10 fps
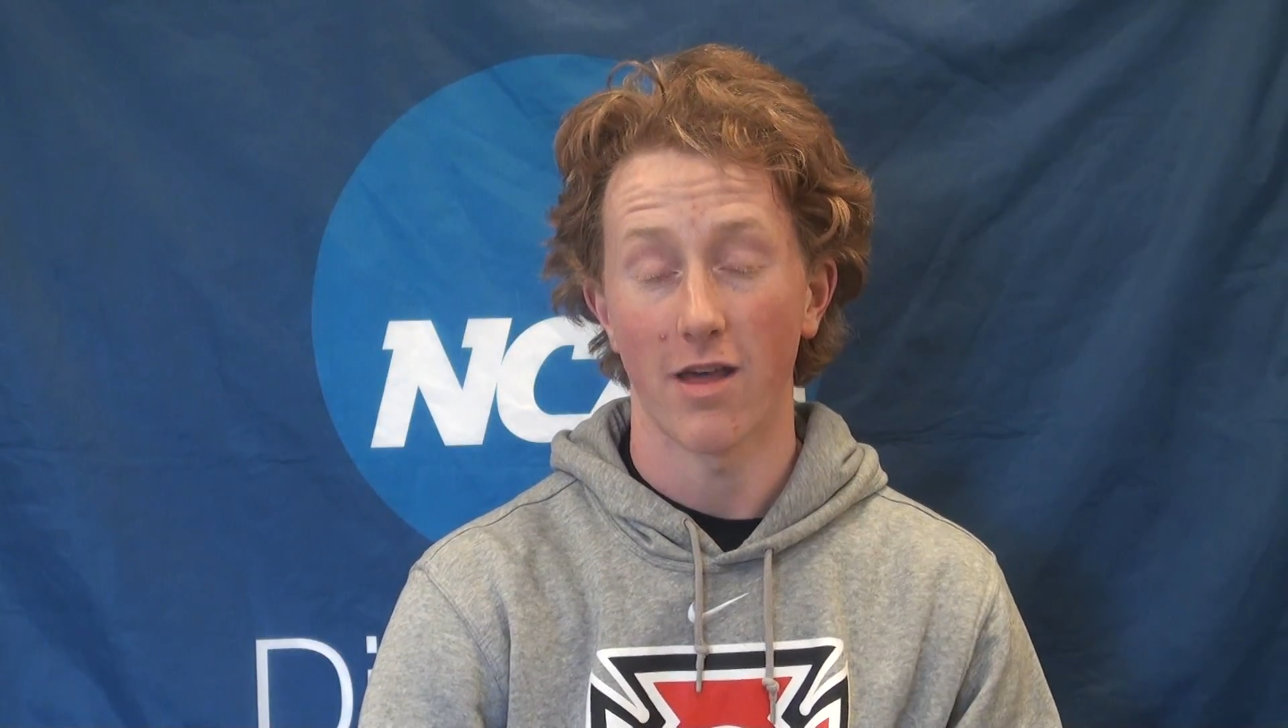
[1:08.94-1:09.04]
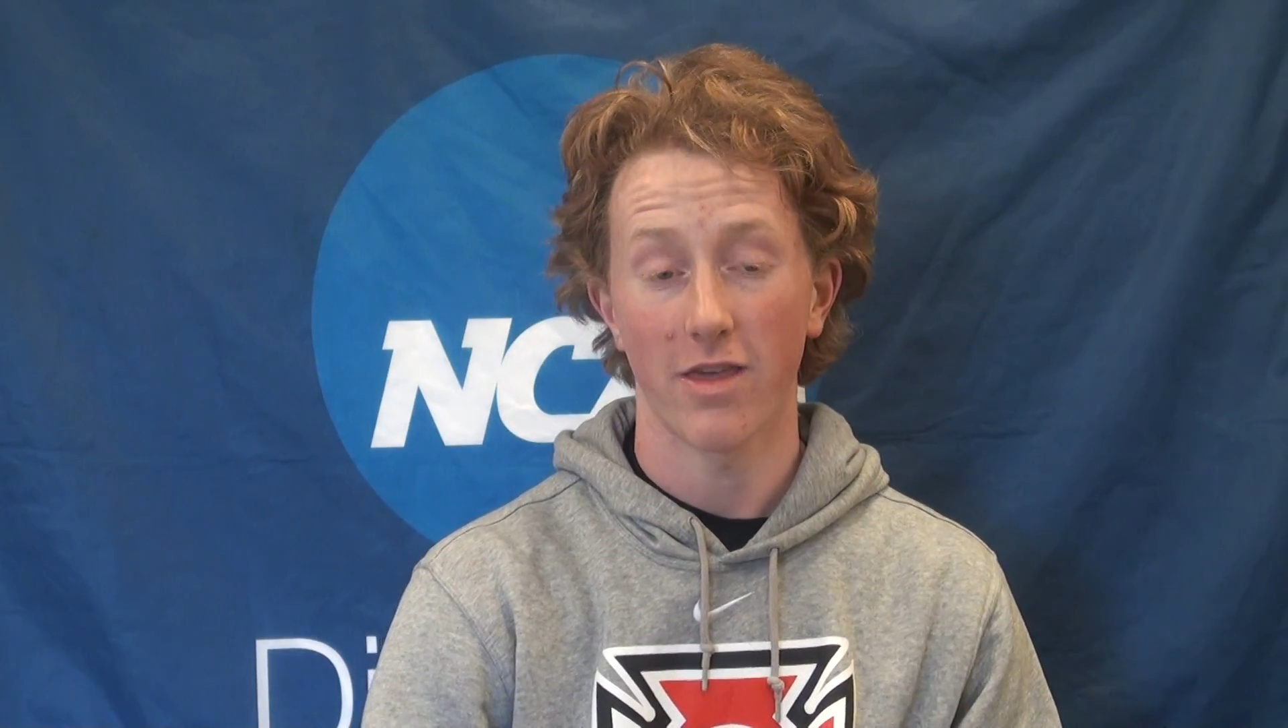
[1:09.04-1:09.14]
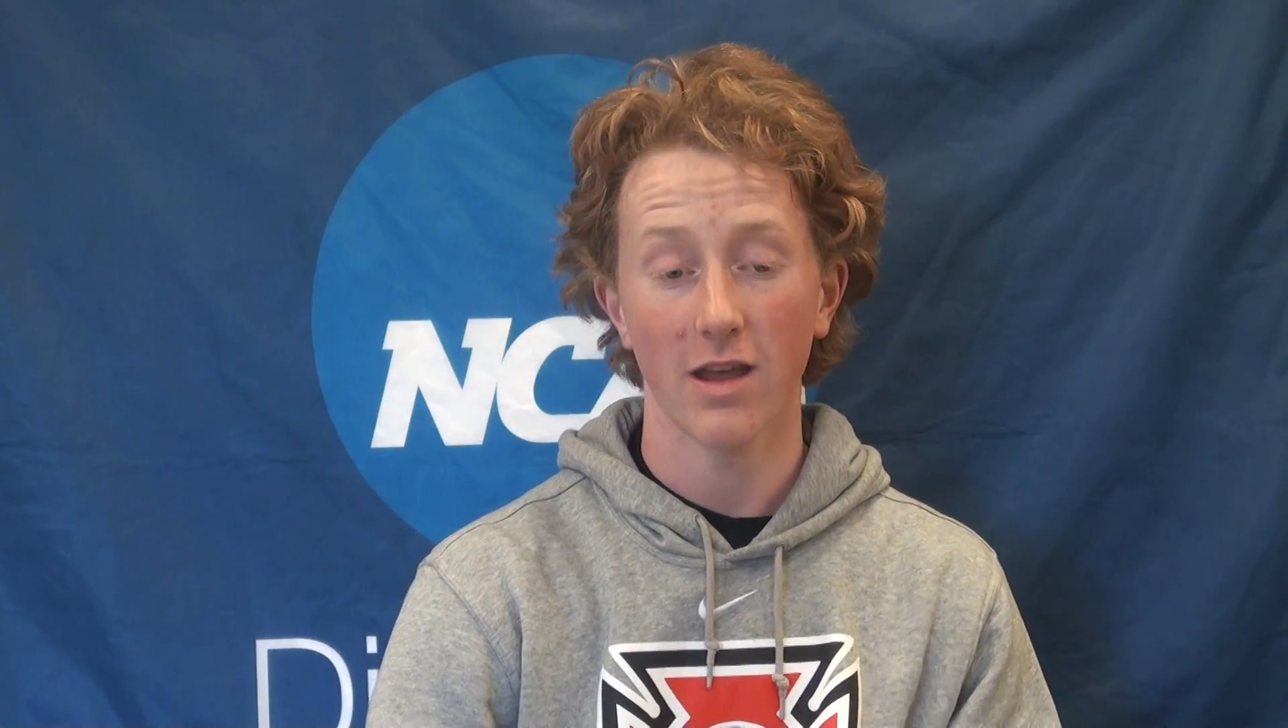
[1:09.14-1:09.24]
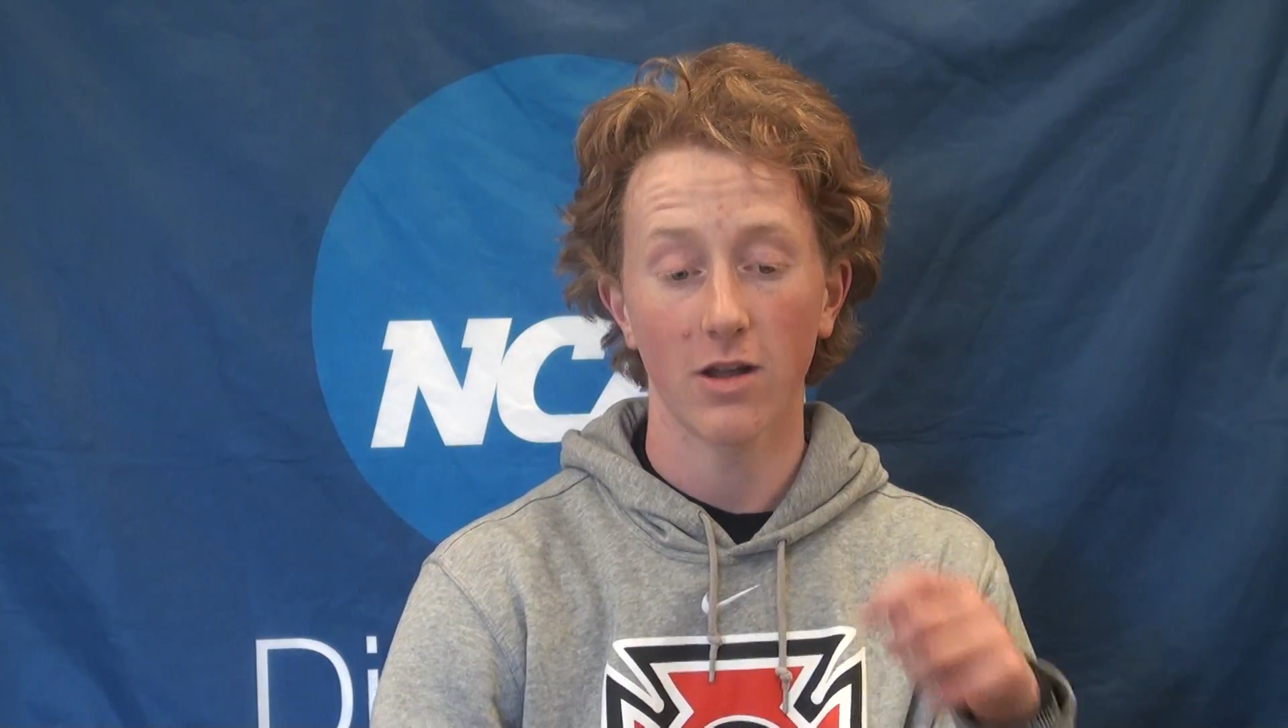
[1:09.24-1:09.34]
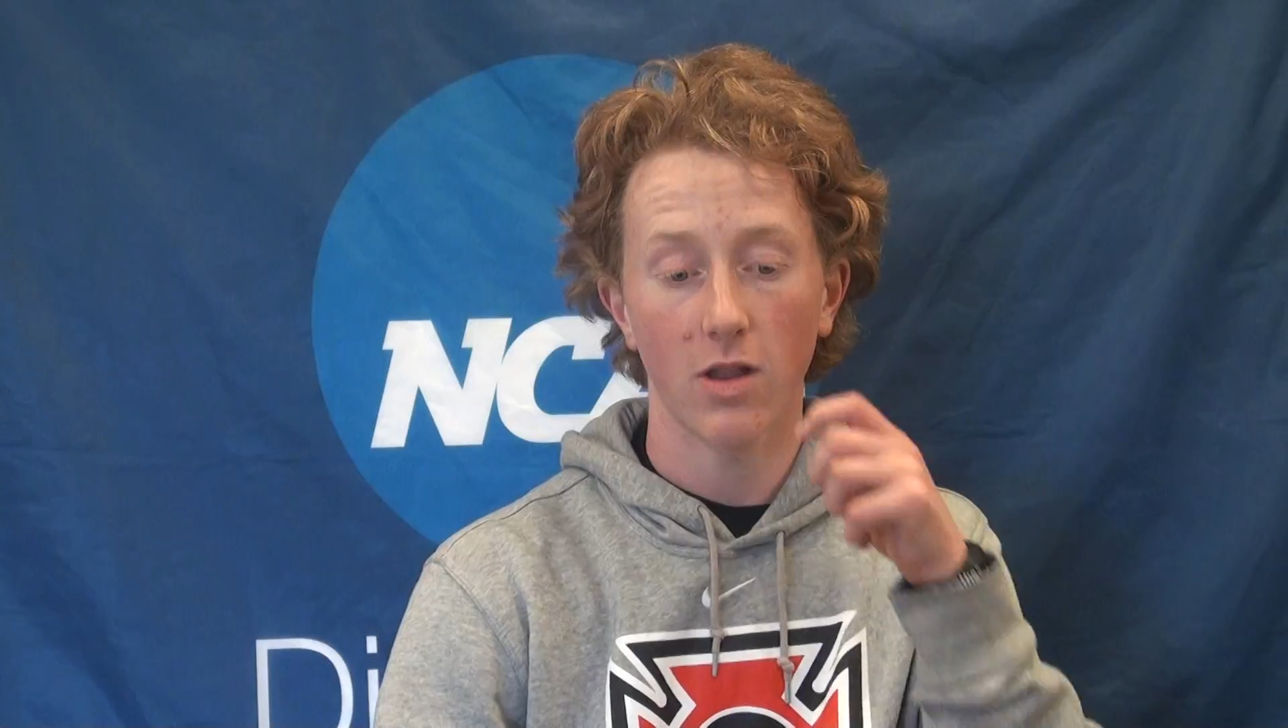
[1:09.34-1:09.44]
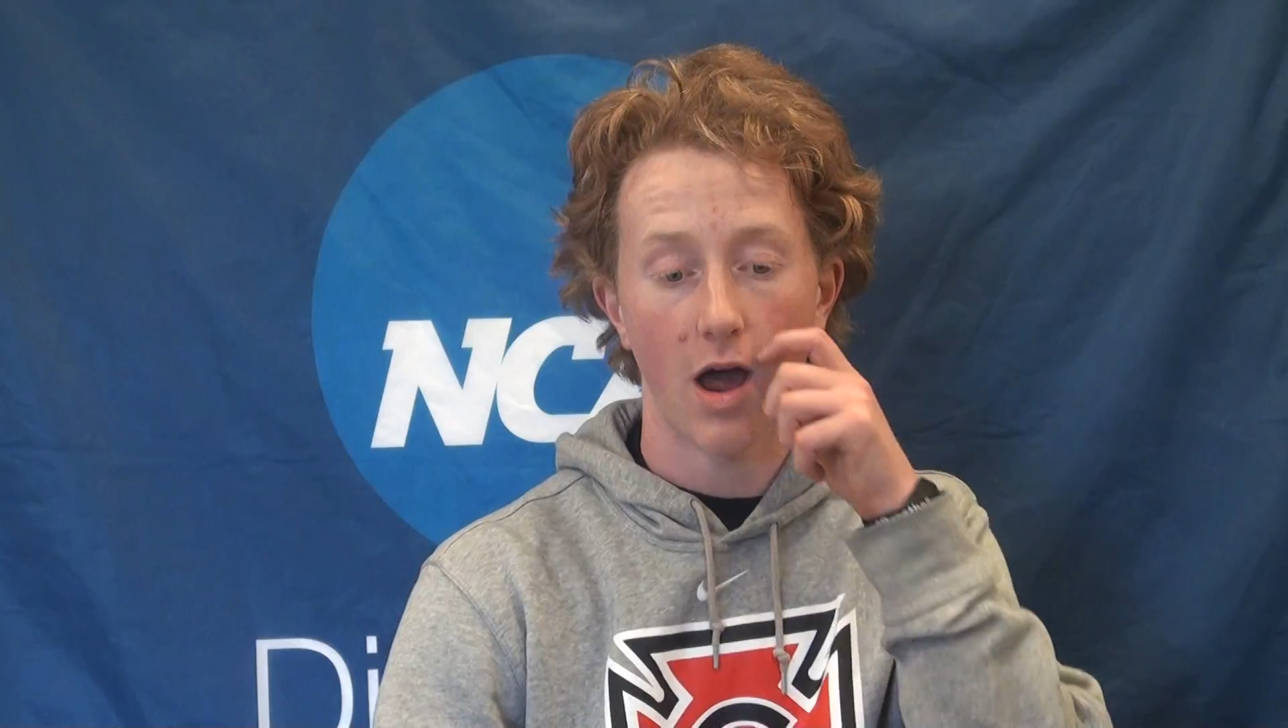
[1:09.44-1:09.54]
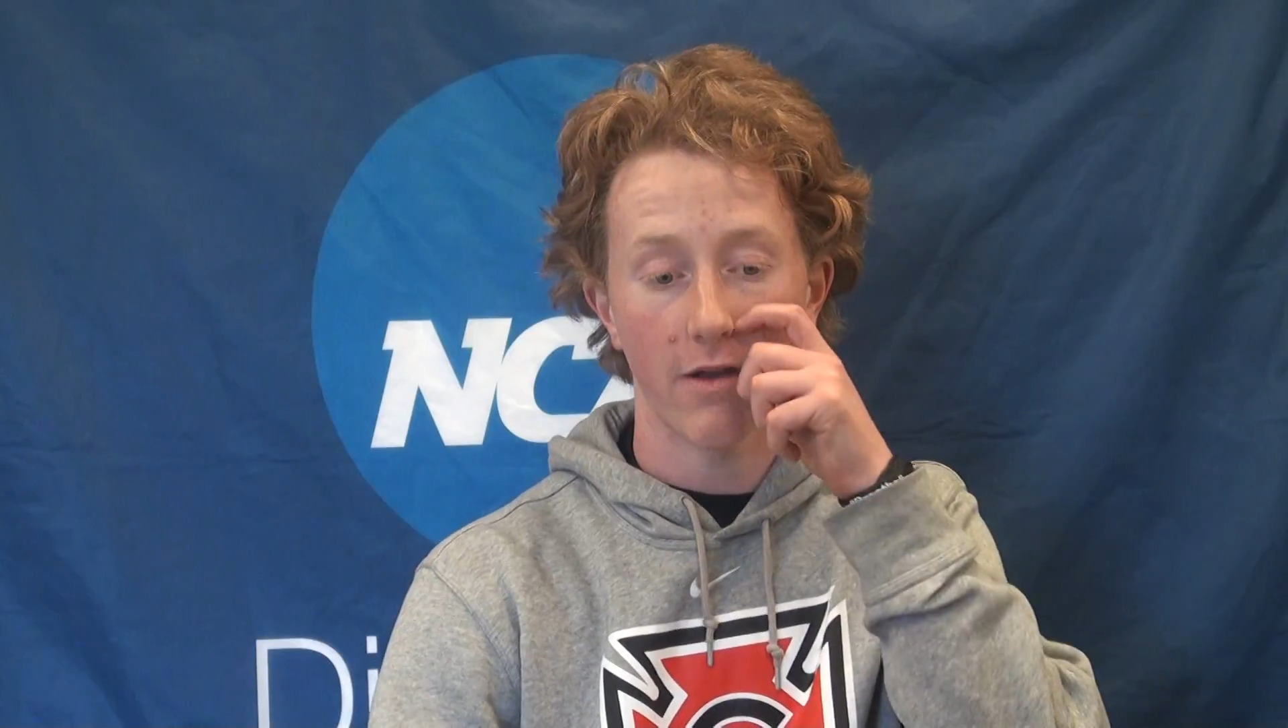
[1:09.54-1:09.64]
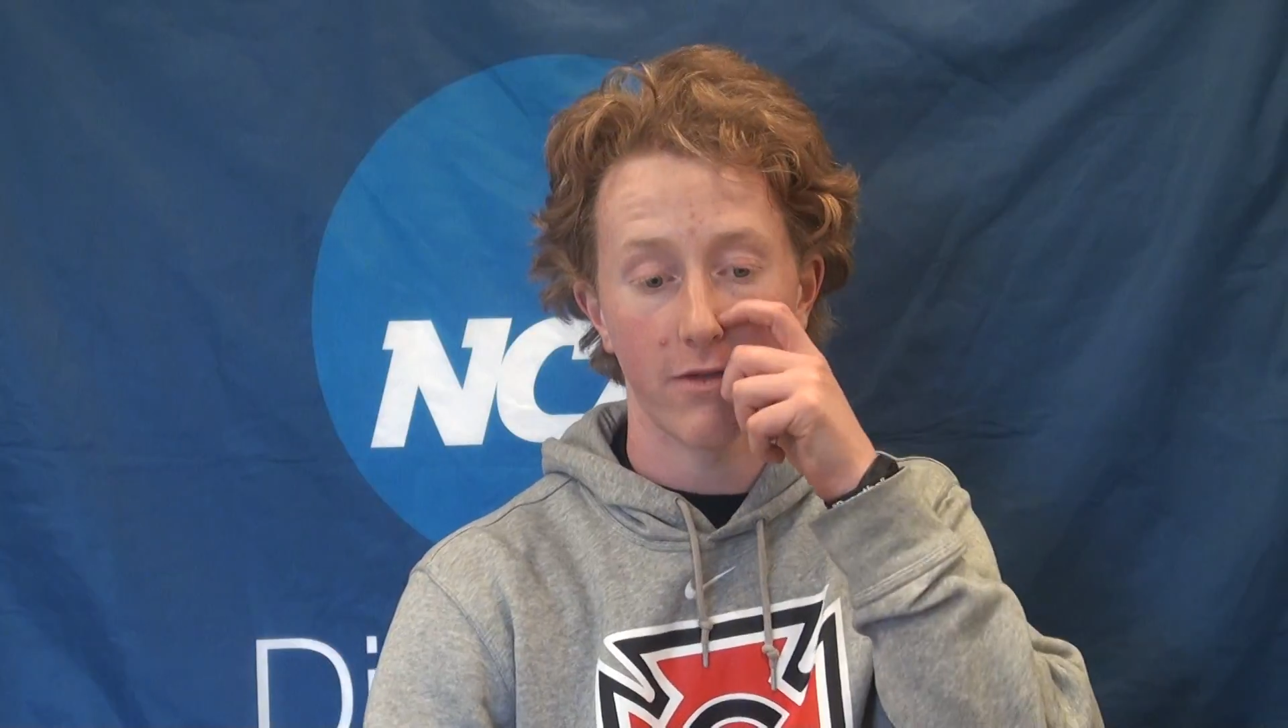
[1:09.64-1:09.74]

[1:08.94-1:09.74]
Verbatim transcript: I think a lot